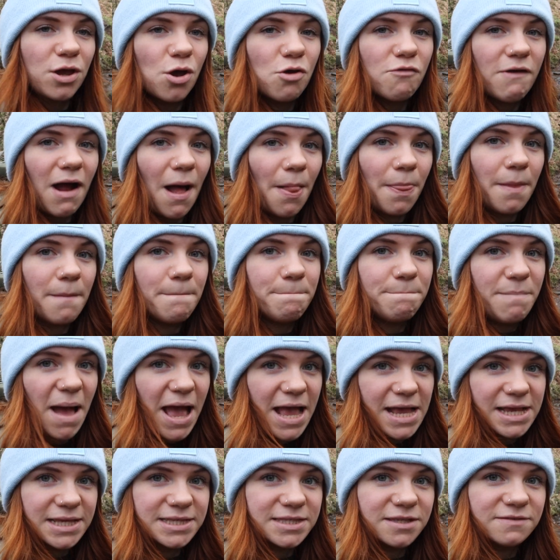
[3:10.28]
you around the
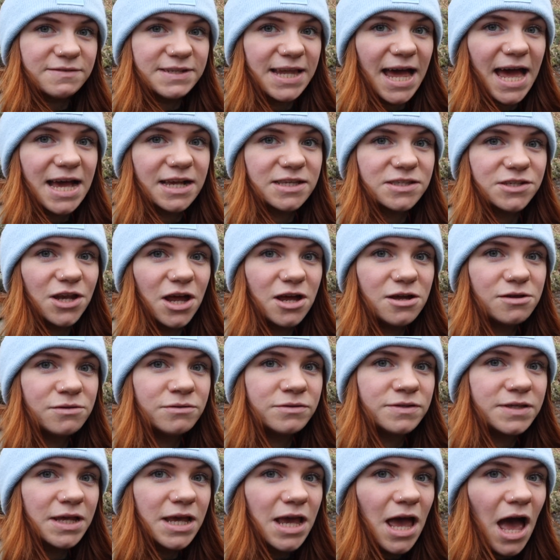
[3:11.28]
base of Teggs
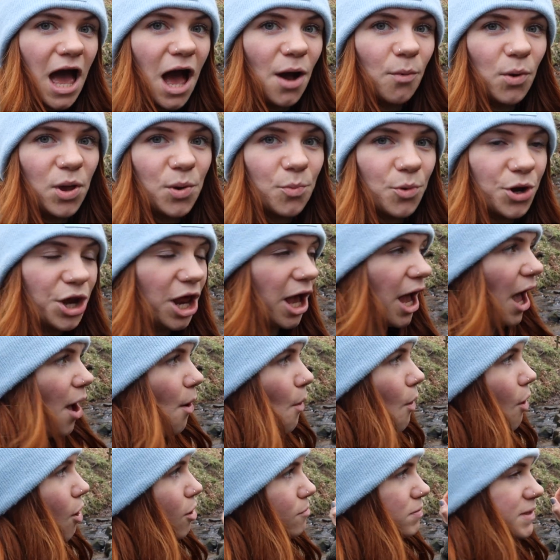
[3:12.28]
Nose, and we want to go
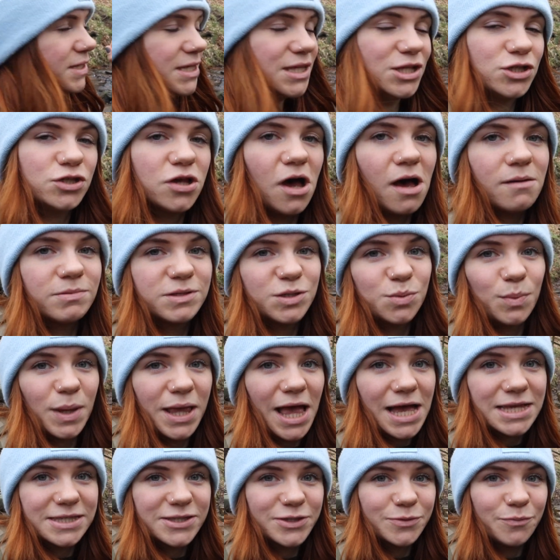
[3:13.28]
up to the top so we
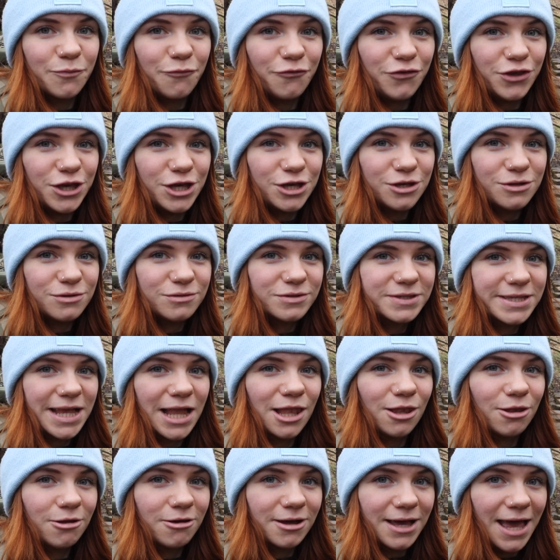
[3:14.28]
get some views
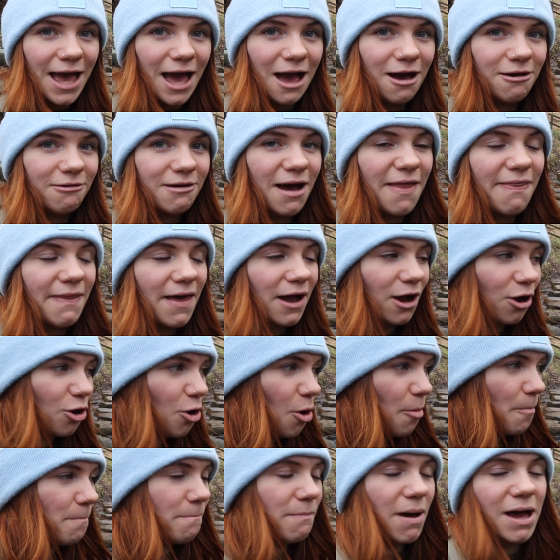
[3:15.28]
and look out and then
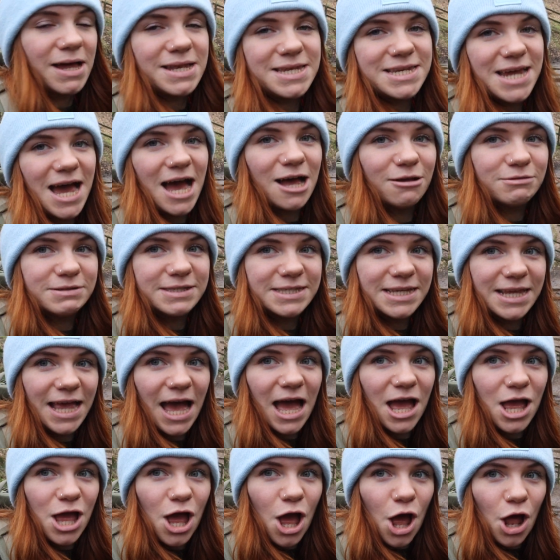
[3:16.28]
come back down. So
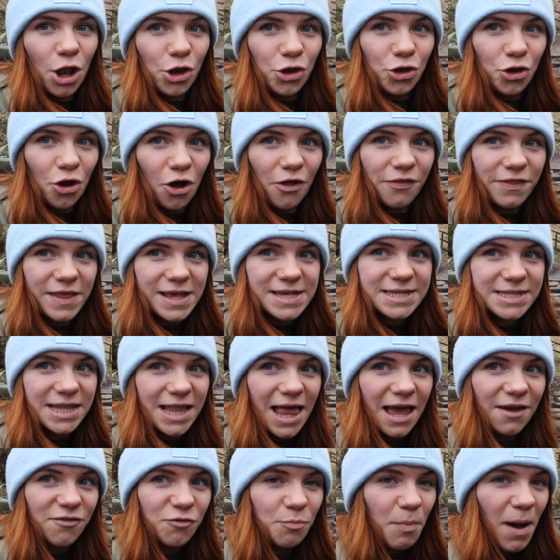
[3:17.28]
yeah, not this
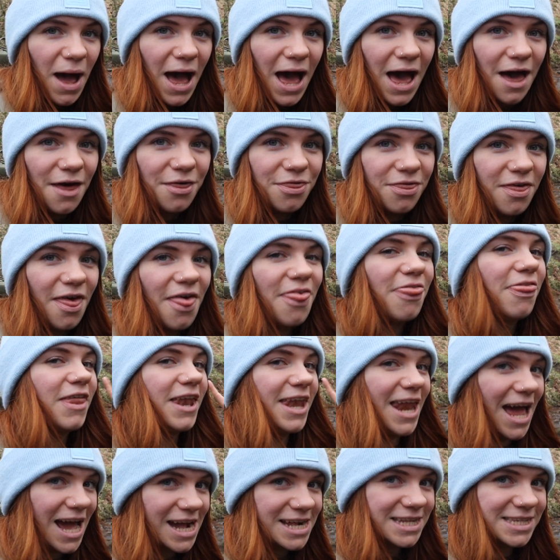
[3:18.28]
left path, the
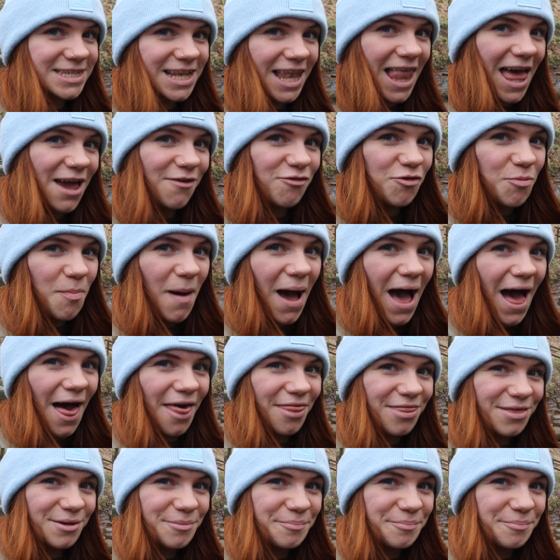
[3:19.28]
next left path.